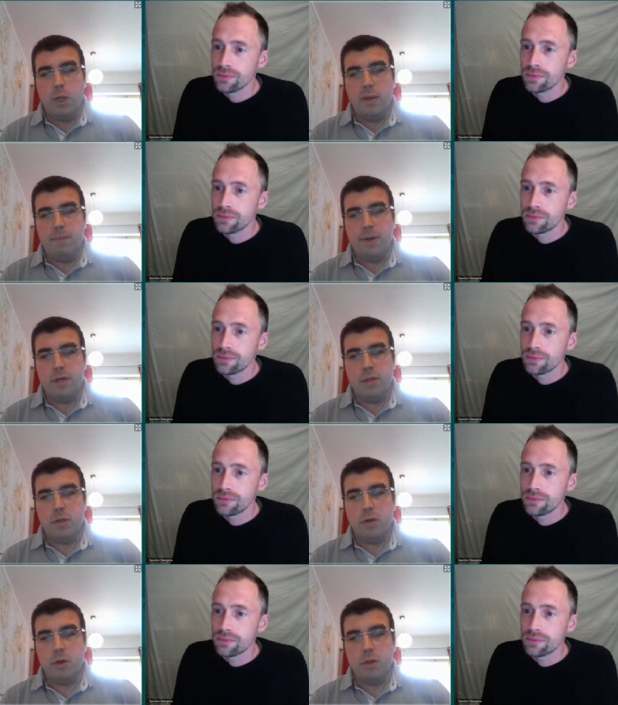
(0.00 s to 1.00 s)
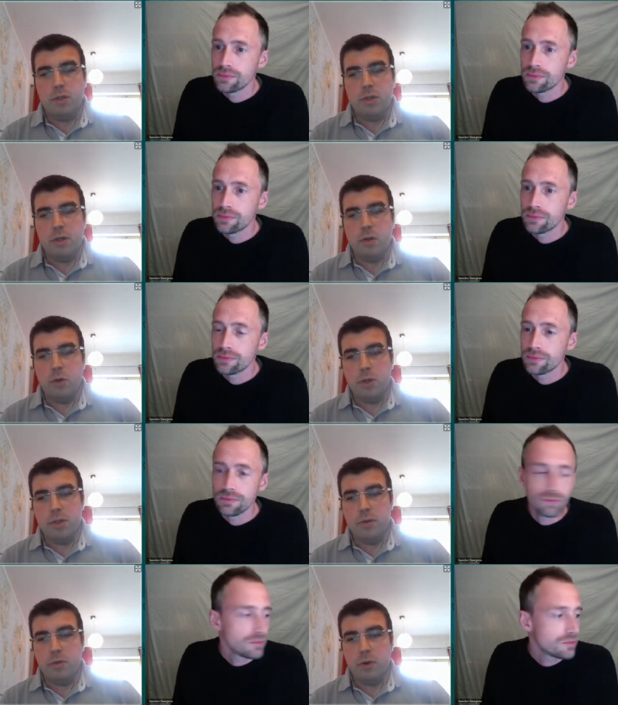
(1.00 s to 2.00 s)
Speaker 1: when a person course
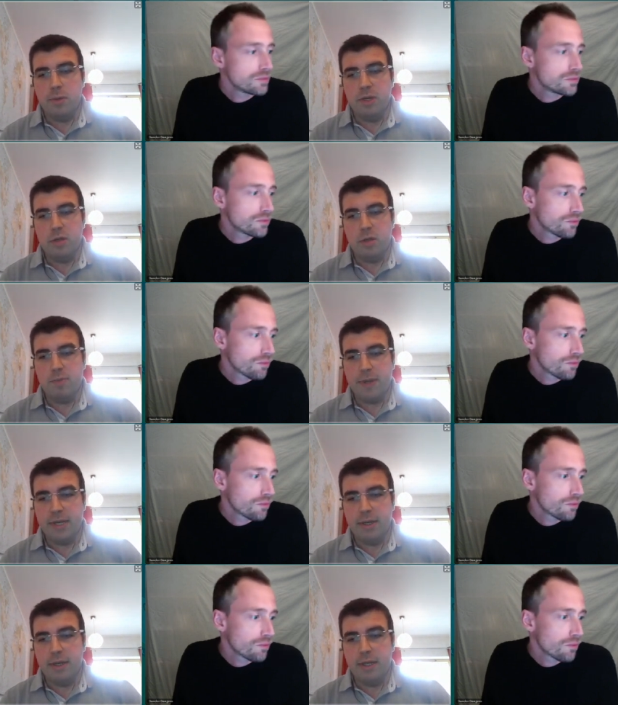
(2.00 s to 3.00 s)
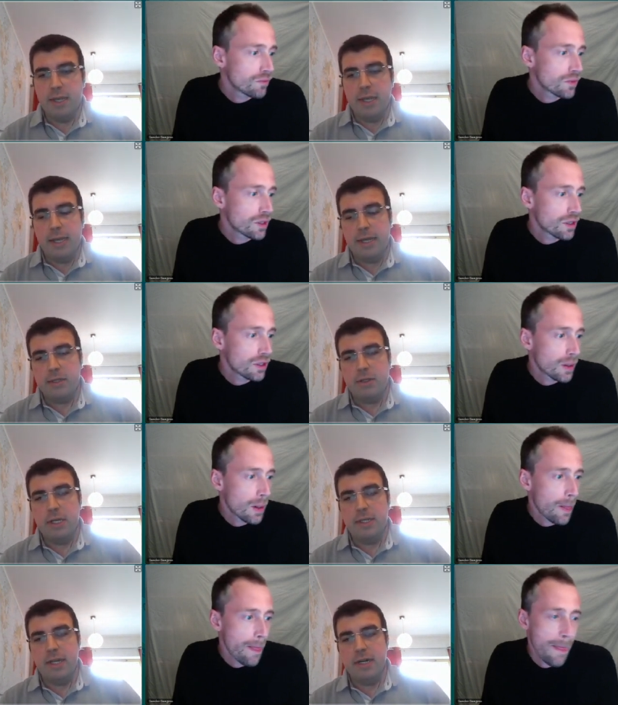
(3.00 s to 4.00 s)
course enrollment suspended.
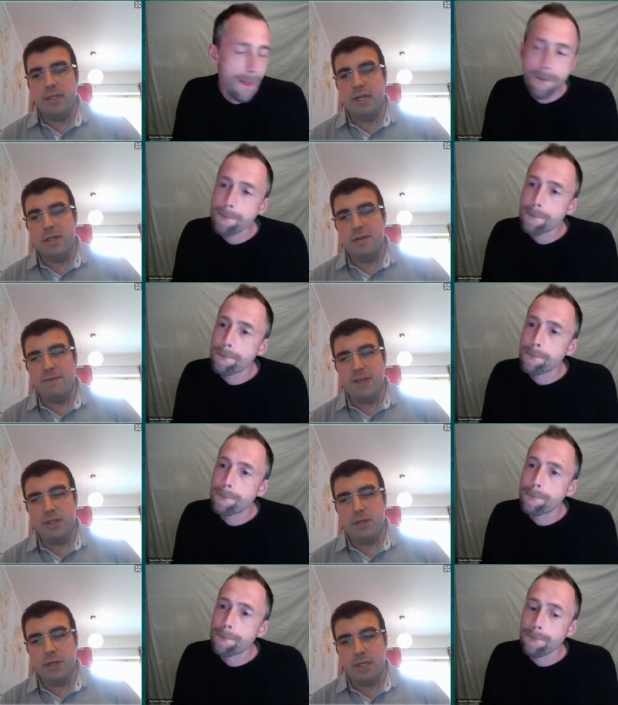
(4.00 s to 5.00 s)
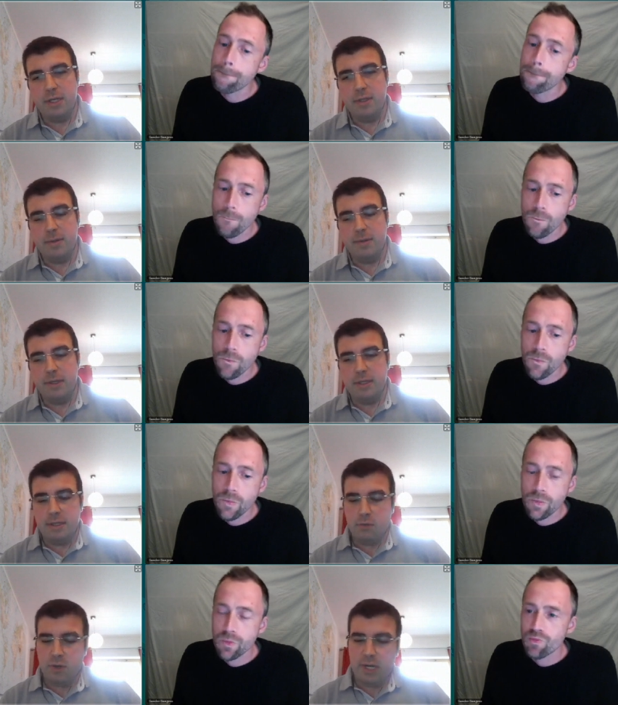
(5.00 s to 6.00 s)
Actually, there there's a feature in
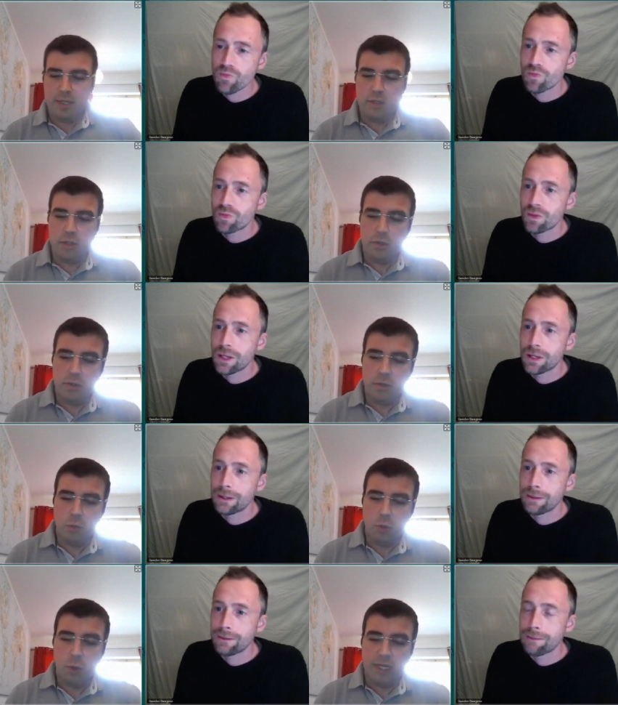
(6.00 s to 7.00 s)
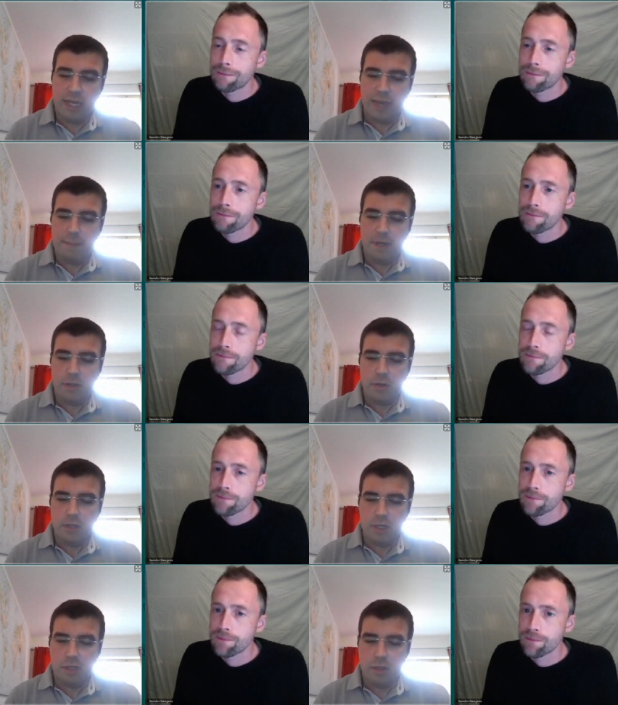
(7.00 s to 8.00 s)
related to what happens
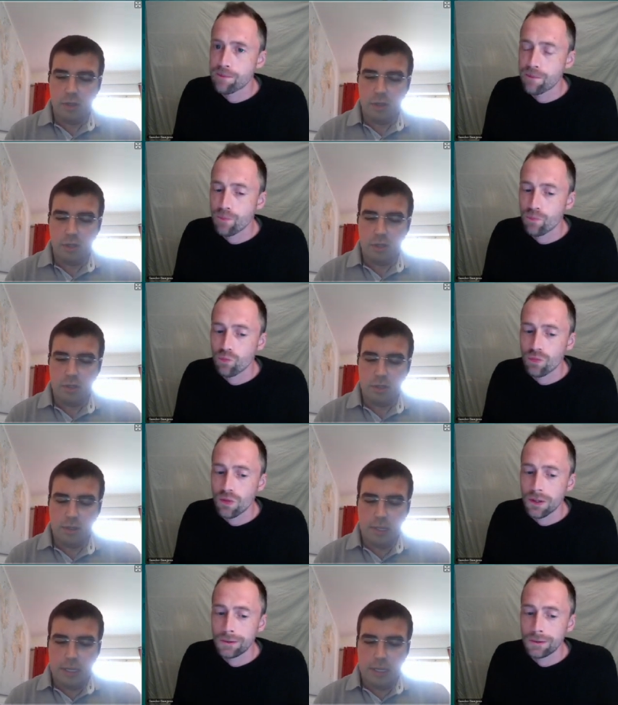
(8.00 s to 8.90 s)
to these users